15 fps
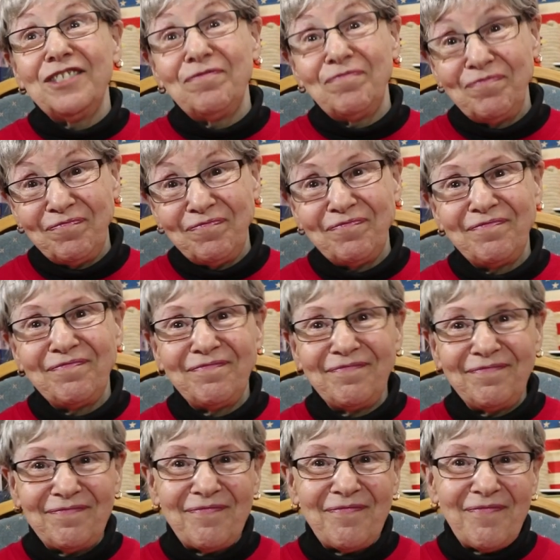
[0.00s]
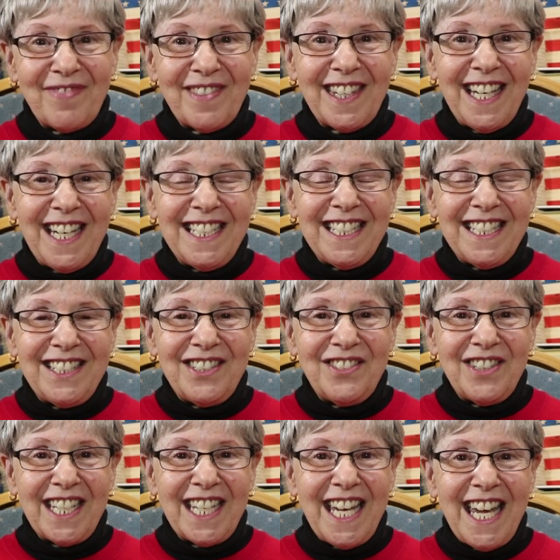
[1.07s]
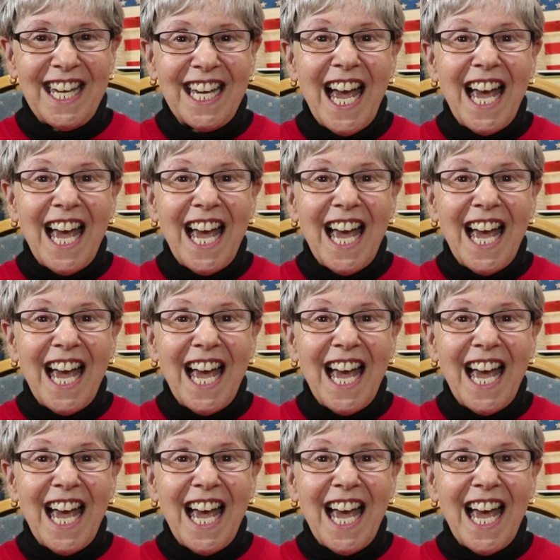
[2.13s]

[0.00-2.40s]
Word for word: The, you did do the cake. I did do the cake.